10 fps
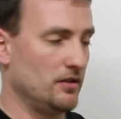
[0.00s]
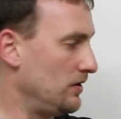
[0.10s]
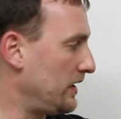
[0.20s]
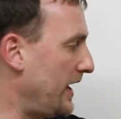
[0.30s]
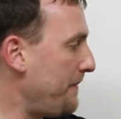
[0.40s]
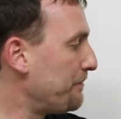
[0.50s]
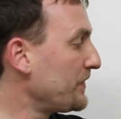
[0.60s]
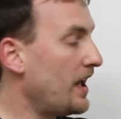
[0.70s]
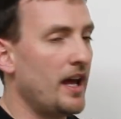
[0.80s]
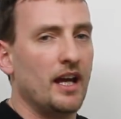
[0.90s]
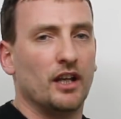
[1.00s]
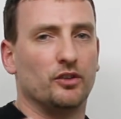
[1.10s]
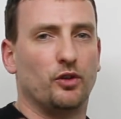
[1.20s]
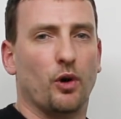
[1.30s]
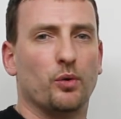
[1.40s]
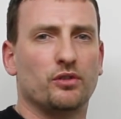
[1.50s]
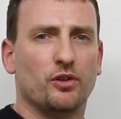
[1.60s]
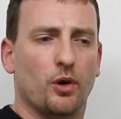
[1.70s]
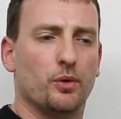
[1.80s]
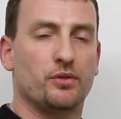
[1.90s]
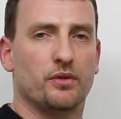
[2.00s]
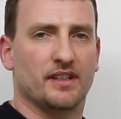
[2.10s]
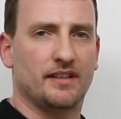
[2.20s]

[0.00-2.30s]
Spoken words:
Okay, don't go to the